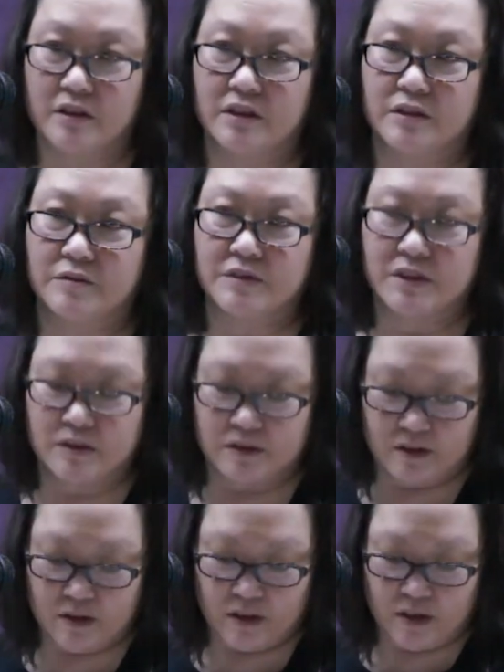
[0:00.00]
gloves
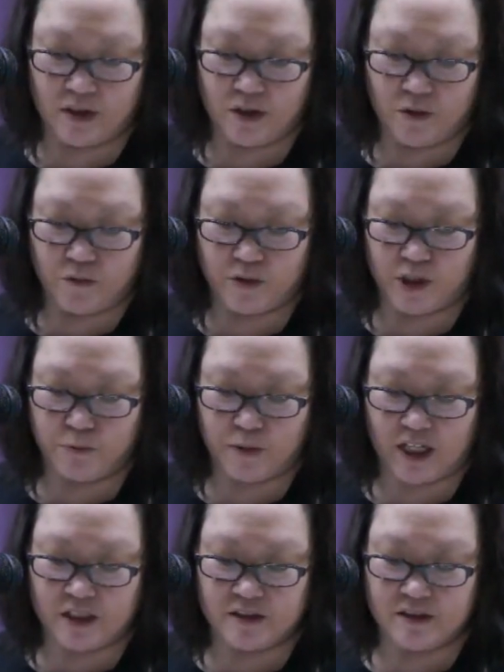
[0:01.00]
with
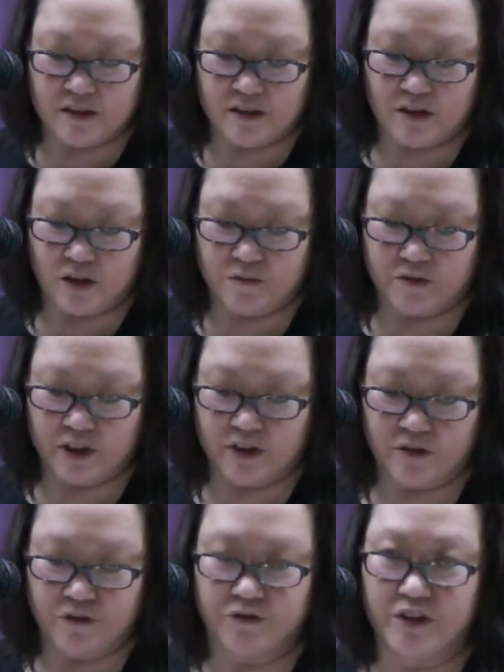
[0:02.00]
masks covering
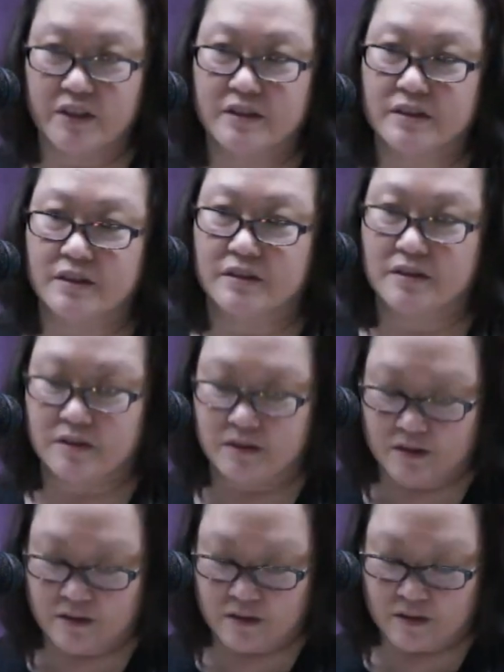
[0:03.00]
their faces
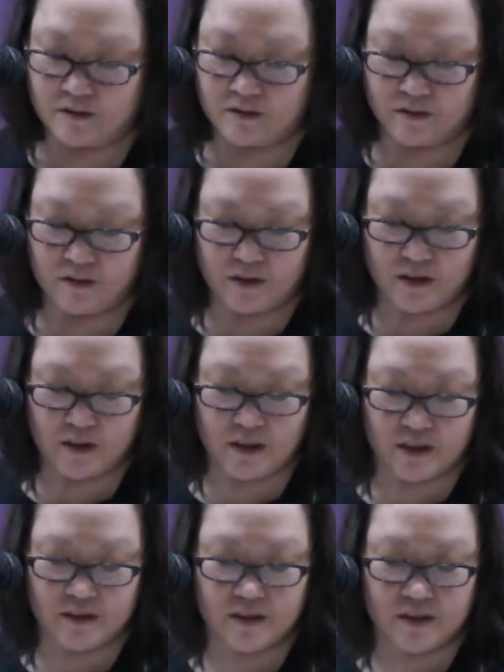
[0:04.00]

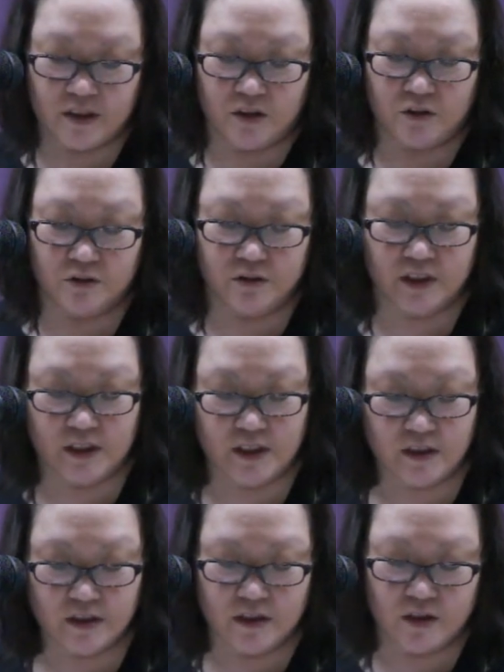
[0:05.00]
as they
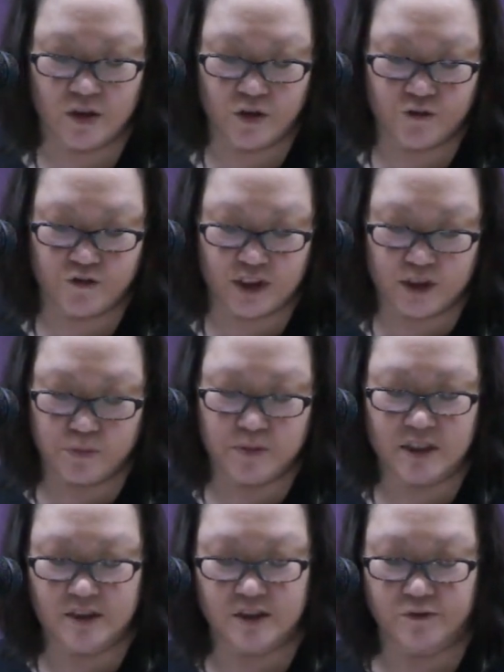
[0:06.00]
coldly fed him
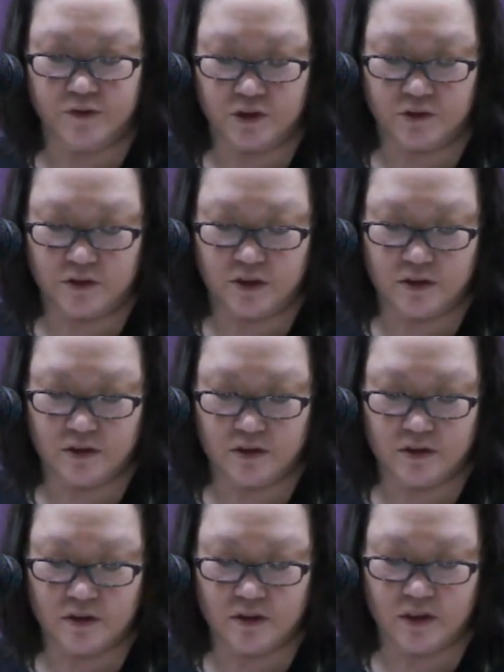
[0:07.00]
his food
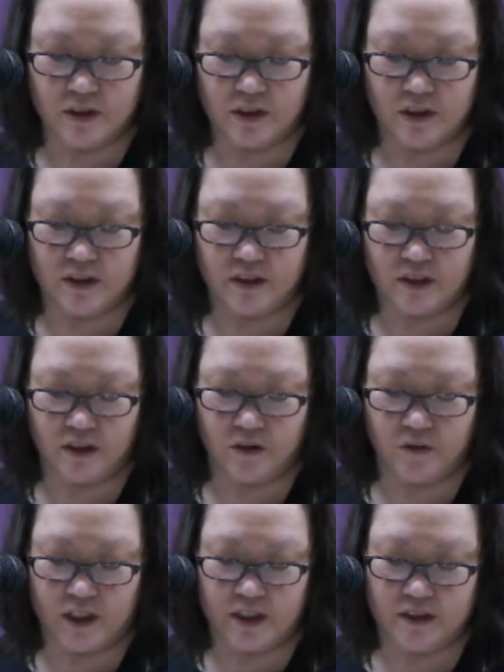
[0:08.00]
and then
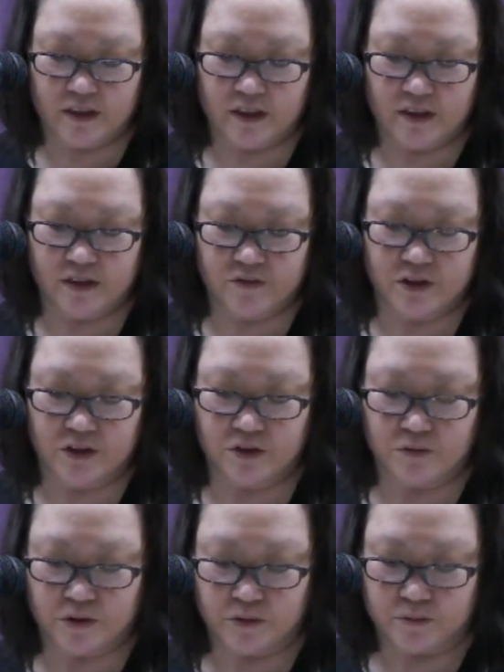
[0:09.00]
quietly left
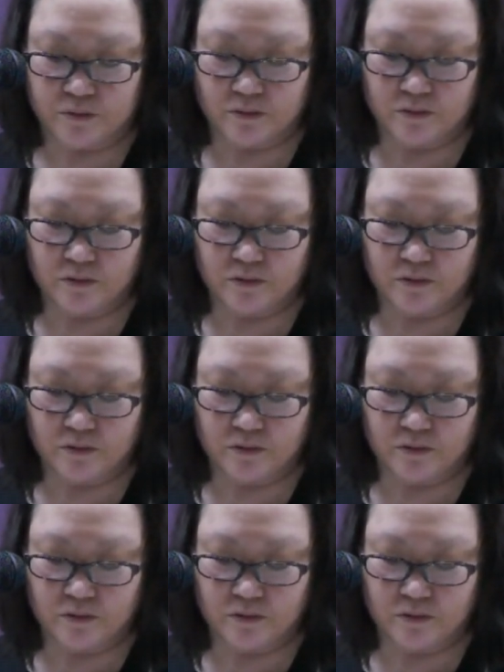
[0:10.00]
his room.